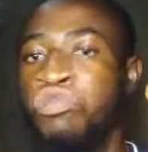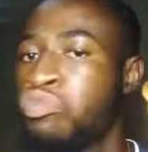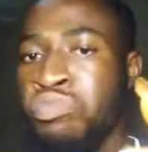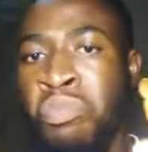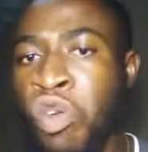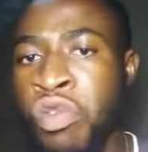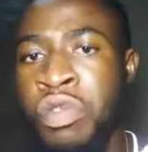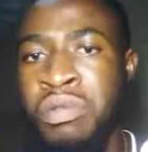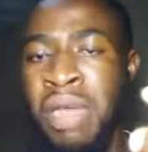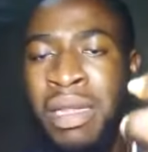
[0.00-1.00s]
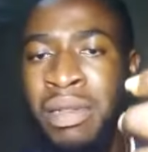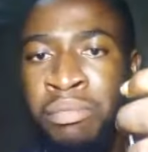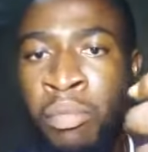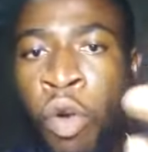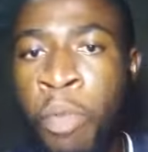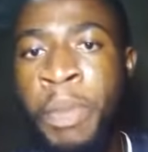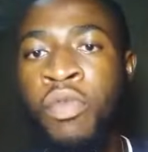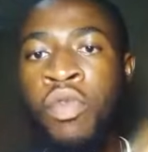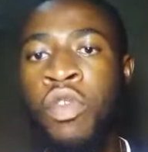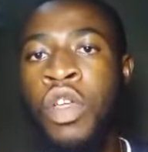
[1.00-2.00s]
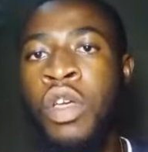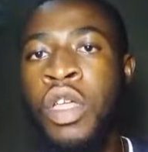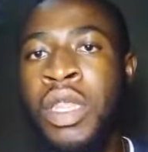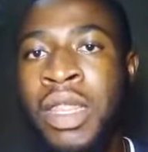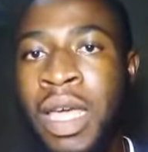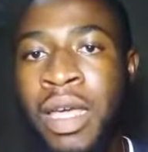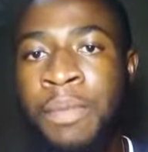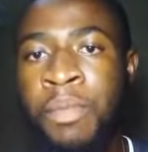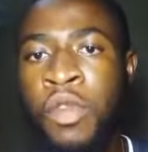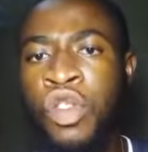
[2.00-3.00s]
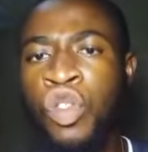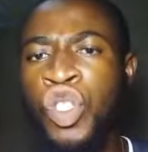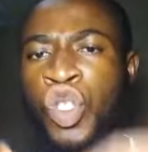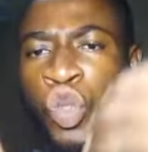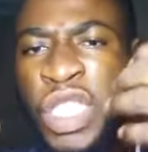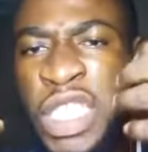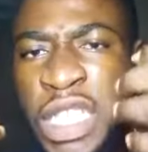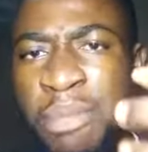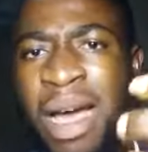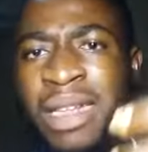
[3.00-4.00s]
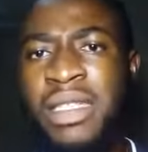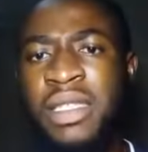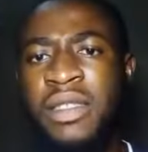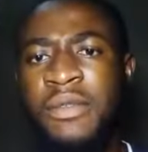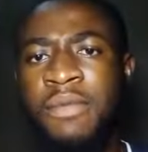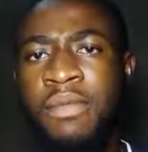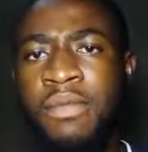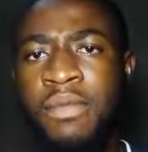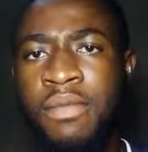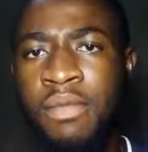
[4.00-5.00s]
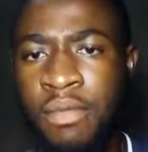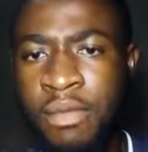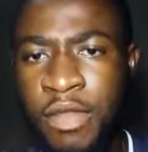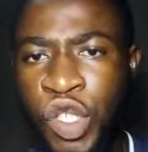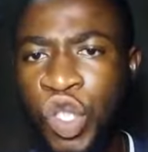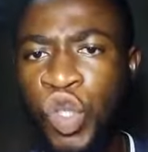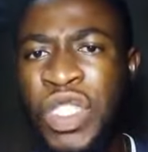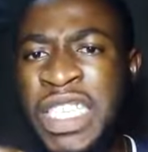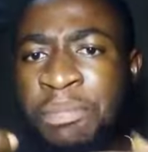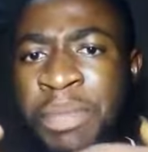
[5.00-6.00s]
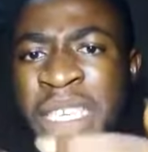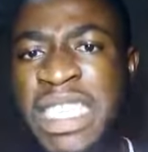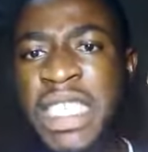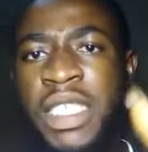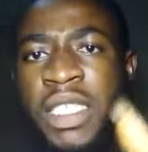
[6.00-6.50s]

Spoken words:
More people there. So you need to think smart. You need to think big.